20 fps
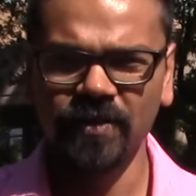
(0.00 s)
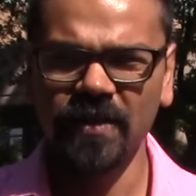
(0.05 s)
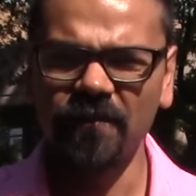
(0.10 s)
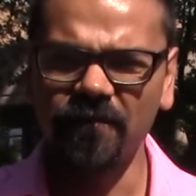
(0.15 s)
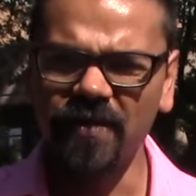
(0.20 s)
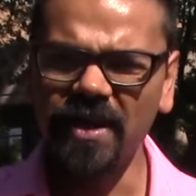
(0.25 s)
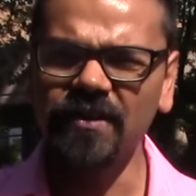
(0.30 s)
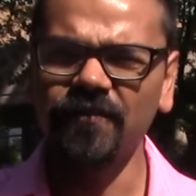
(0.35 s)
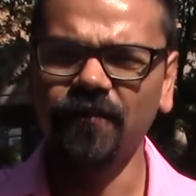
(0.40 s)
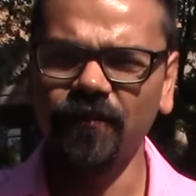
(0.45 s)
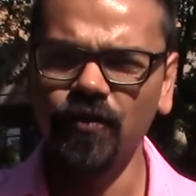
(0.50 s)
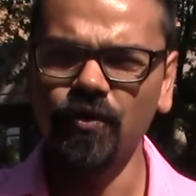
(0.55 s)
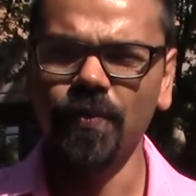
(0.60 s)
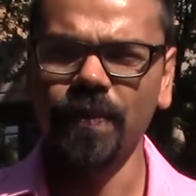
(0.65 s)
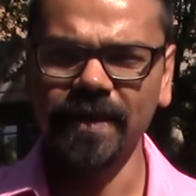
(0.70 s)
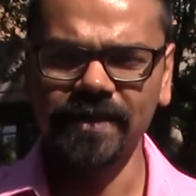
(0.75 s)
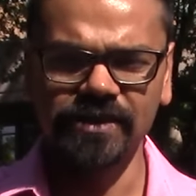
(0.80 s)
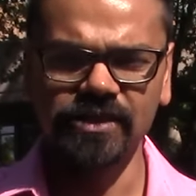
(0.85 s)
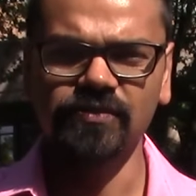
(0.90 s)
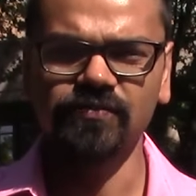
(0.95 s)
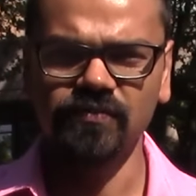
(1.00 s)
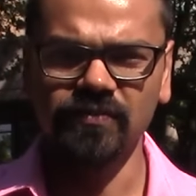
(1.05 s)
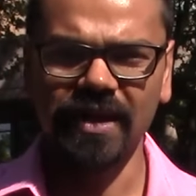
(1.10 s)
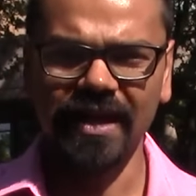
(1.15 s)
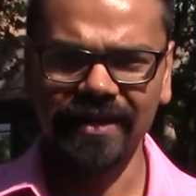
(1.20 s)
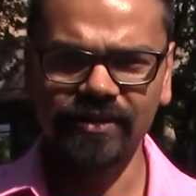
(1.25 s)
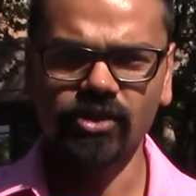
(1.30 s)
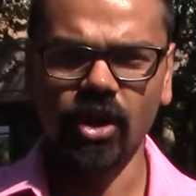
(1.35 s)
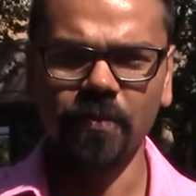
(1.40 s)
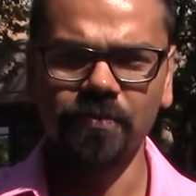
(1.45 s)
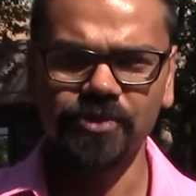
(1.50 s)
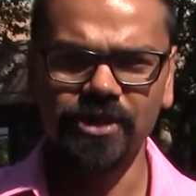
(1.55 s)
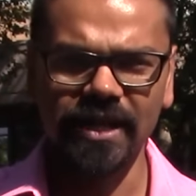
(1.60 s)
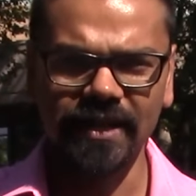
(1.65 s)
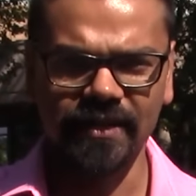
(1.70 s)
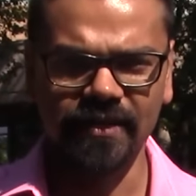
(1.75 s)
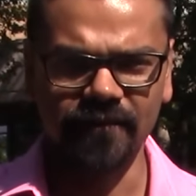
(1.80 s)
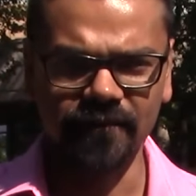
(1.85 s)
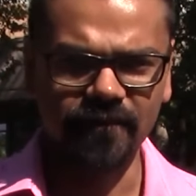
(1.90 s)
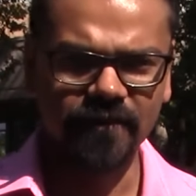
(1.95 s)
There are very few things that is
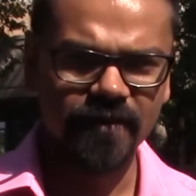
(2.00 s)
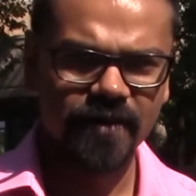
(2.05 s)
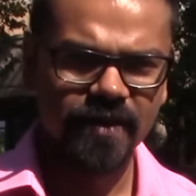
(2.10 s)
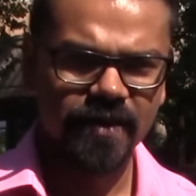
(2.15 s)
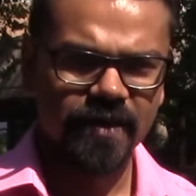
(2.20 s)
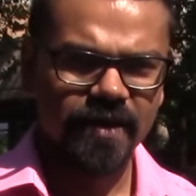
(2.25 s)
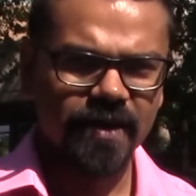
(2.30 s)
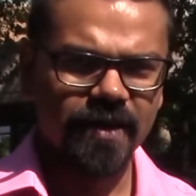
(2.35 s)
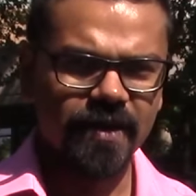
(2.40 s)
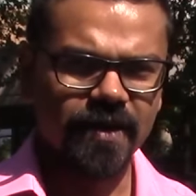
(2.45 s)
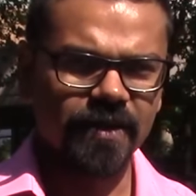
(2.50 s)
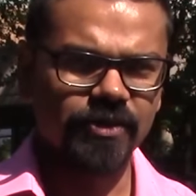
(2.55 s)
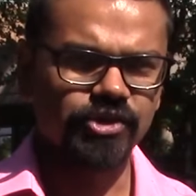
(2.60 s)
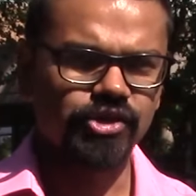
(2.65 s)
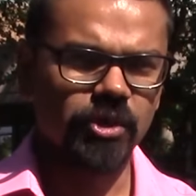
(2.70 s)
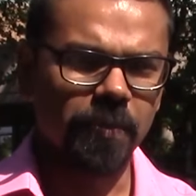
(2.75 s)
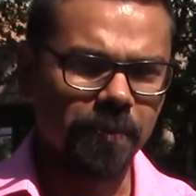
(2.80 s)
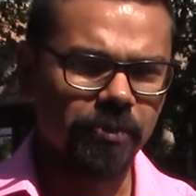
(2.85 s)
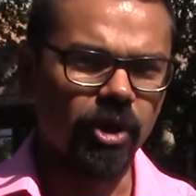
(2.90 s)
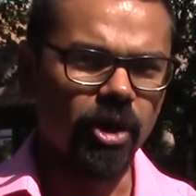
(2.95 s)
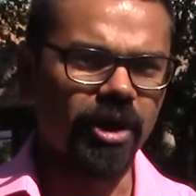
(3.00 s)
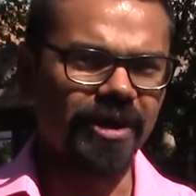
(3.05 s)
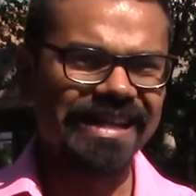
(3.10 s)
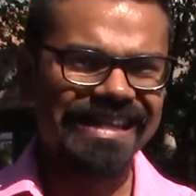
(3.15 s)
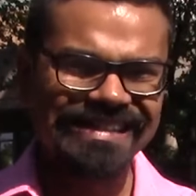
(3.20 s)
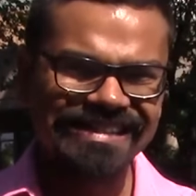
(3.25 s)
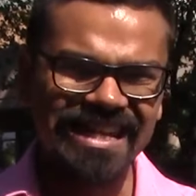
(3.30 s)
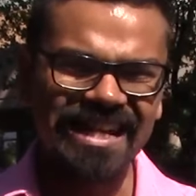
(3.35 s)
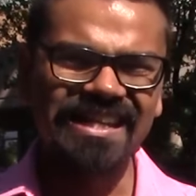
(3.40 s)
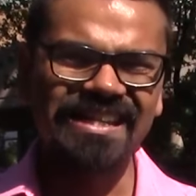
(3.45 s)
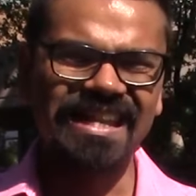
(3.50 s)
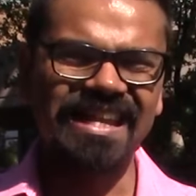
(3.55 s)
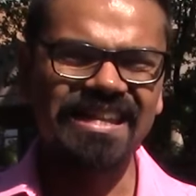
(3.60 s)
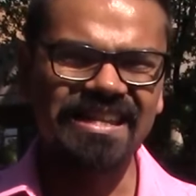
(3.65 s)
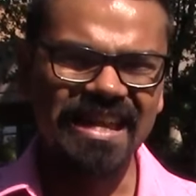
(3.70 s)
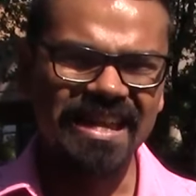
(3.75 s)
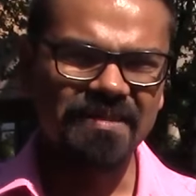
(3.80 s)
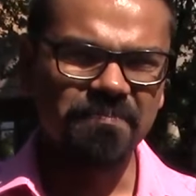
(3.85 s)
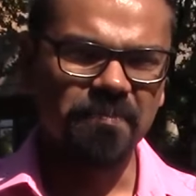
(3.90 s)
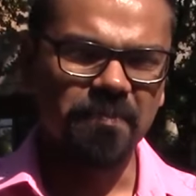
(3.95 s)
objective. So
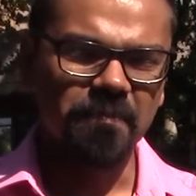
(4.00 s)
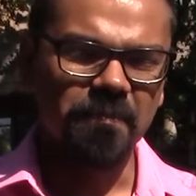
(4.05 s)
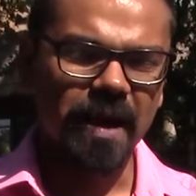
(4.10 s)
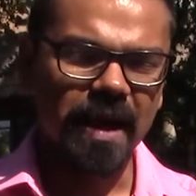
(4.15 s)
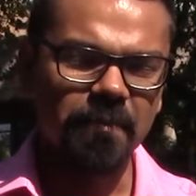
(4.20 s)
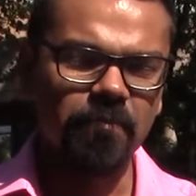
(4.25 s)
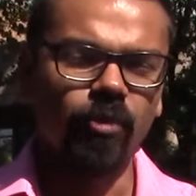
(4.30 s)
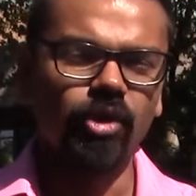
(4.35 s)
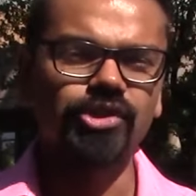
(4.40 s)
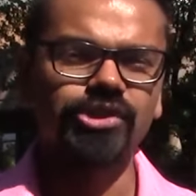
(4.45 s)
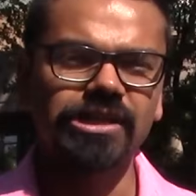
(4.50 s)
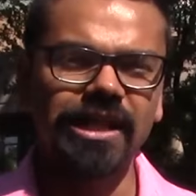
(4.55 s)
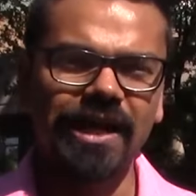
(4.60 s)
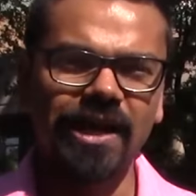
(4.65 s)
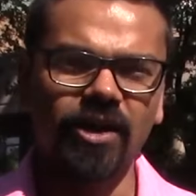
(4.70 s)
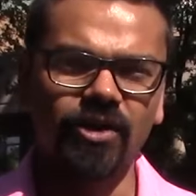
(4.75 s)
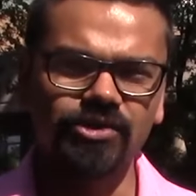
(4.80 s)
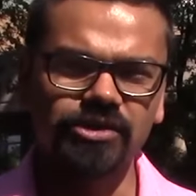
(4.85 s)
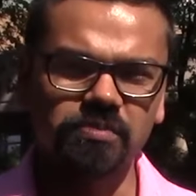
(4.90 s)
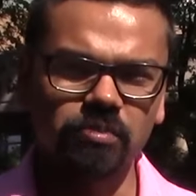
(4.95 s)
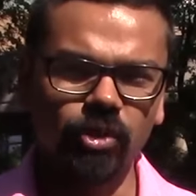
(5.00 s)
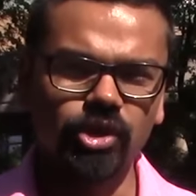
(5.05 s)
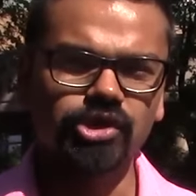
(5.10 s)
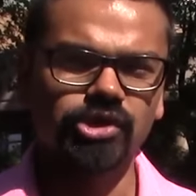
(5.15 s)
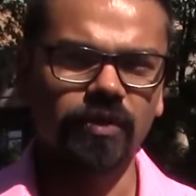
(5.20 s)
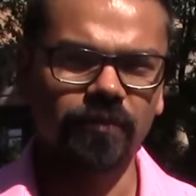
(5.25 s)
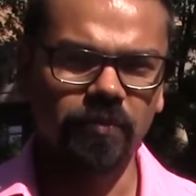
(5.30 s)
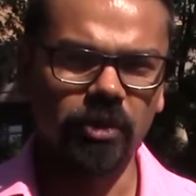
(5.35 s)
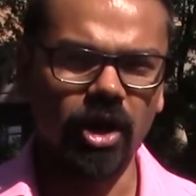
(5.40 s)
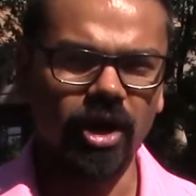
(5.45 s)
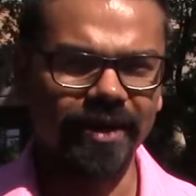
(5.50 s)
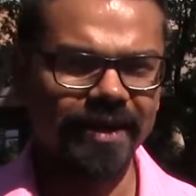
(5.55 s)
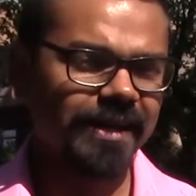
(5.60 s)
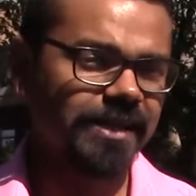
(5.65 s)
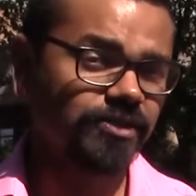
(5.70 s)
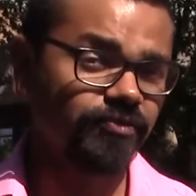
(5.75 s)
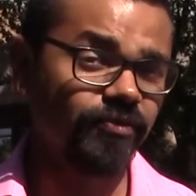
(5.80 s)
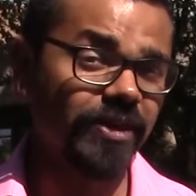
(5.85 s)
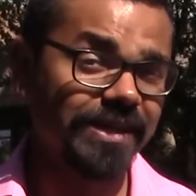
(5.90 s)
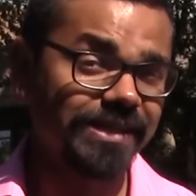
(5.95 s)
by most accounts, most of blogging
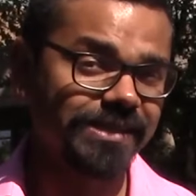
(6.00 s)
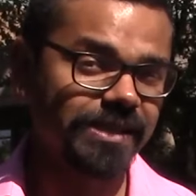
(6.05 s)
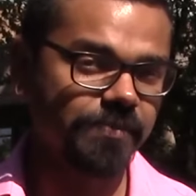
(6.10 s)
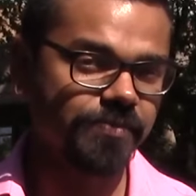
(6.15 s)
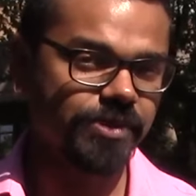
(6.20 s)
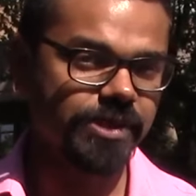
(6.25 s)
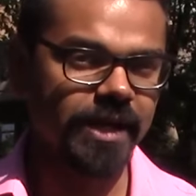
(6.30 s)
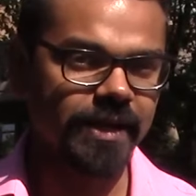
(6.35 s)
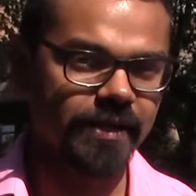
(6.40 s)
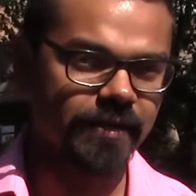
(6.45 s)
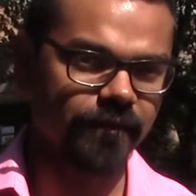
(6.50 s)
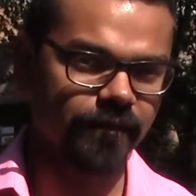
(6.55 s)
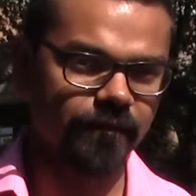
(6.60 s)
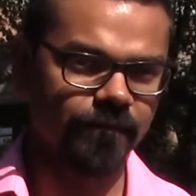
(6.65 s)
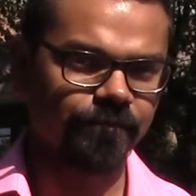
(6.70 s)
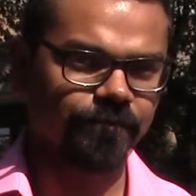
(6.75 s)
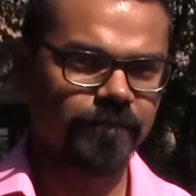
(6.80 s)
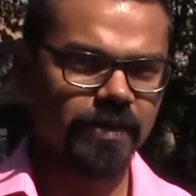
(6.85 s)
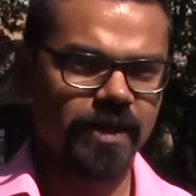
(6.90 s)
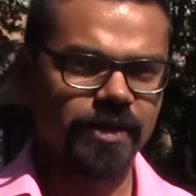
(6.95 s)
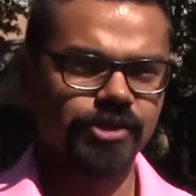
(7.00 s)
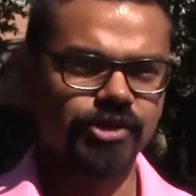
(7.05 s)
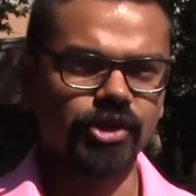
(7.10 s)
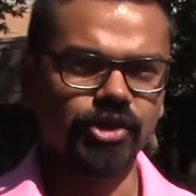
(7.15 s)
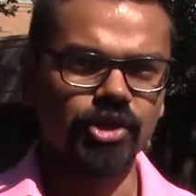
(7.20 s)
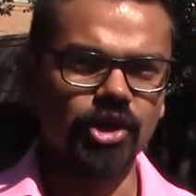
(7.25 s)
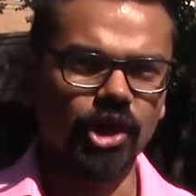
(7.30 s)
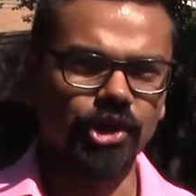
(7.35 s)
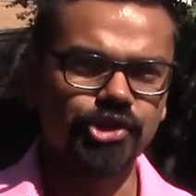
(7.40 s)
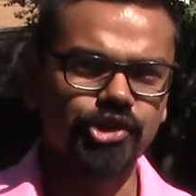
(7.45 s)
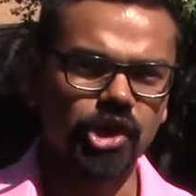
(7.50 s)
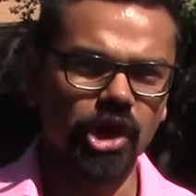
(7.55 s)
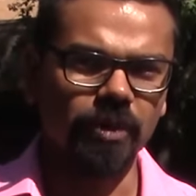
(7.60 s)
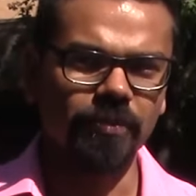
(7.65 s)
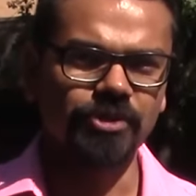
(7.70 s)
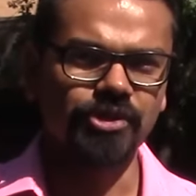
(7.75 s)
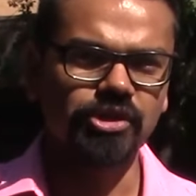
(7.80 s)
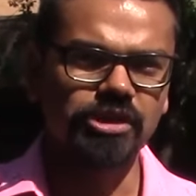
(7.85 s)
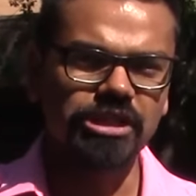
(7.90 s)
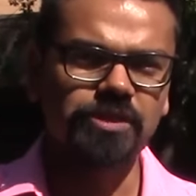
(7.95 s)
is very subjective. So your
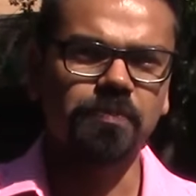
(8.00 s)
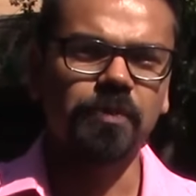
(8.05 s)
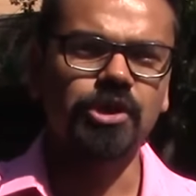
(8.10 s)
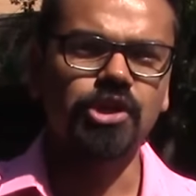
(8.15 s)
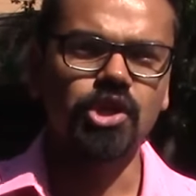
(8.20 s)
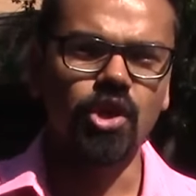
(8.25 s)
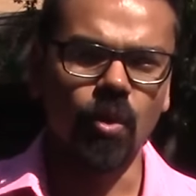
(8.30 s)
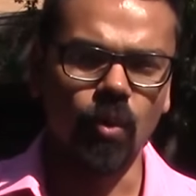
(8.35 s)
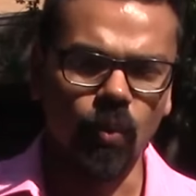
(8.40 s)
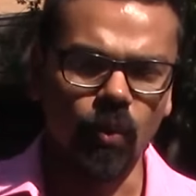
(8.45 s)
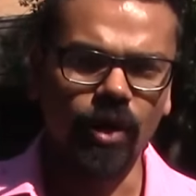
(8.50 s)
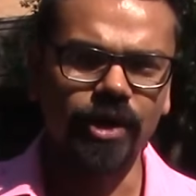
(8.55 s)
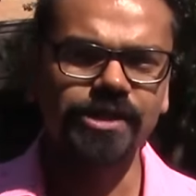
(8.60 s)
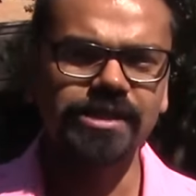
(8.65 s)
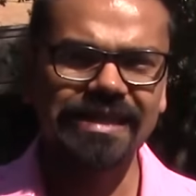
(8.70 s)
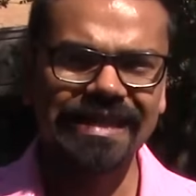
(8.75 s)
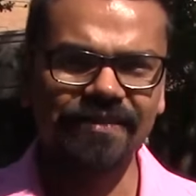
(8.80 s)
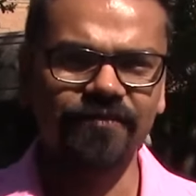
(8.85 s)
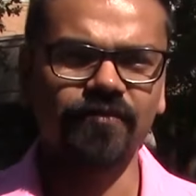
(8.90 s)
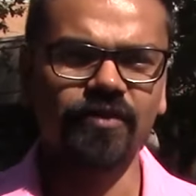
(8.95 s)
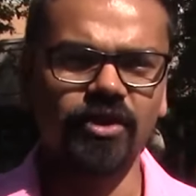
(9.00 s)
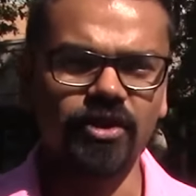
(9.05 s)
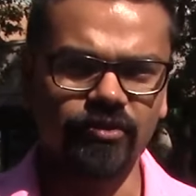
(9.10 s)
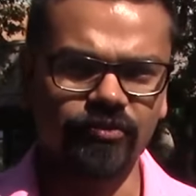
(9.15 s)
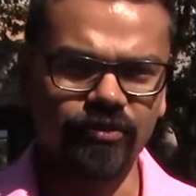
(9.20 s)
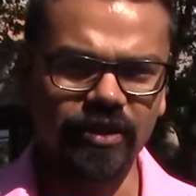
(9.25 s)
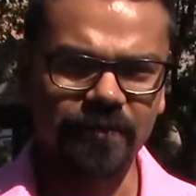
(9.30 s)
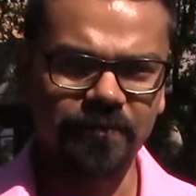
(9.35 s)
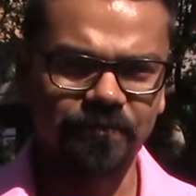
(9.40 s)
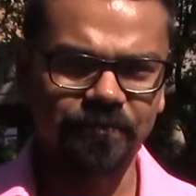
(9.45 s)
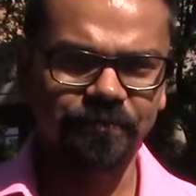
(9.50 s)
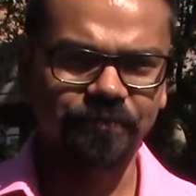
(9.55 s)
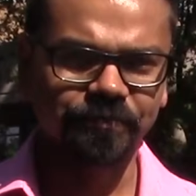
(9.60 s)
job is to just put your voice in front of it,